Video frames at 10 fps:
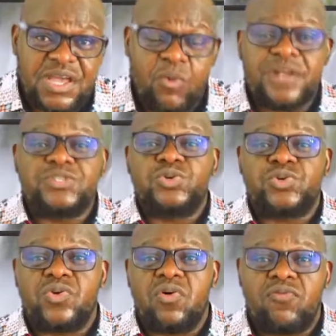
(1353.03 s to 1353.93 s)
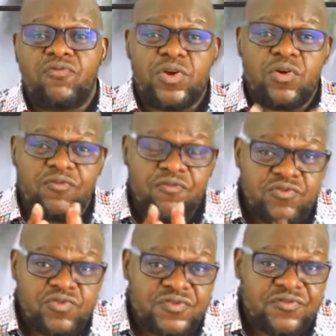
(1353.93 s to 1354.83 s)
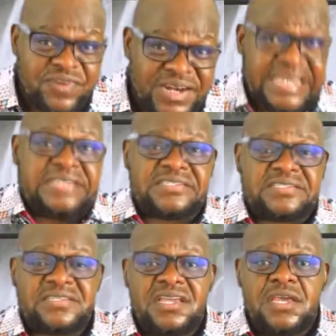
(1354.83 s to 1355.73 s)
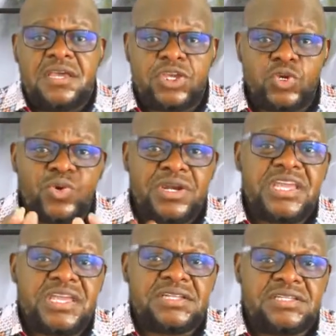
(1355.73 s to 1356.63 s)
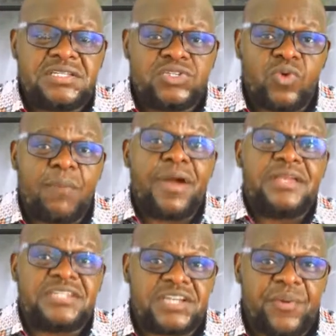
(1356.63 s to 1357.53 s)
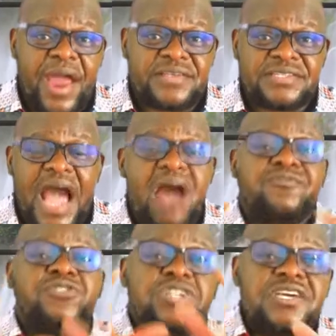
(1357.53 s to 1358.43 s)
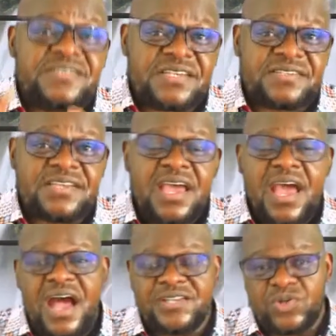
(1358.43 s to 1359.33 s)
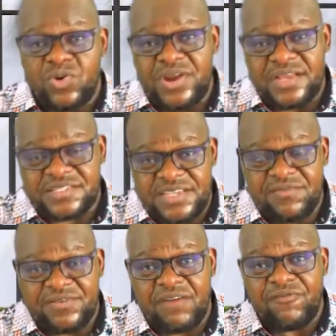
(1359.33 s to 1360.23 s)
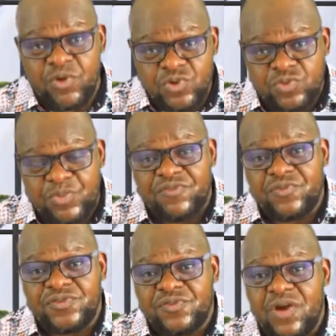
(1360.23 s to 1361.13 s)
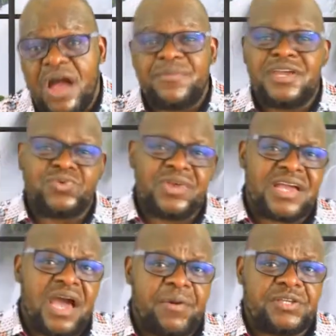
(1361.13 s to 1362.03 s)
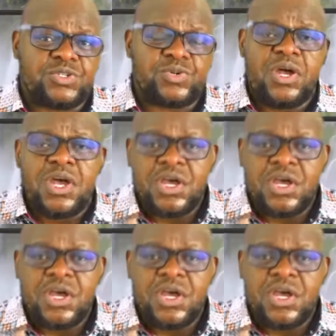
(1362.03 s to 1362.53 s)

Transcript: I want you to know, for your fruitfulness, you need to abide in Christ. Have Jesus as your Lord and Savior for you to be fruitful. I'm here to encourage you.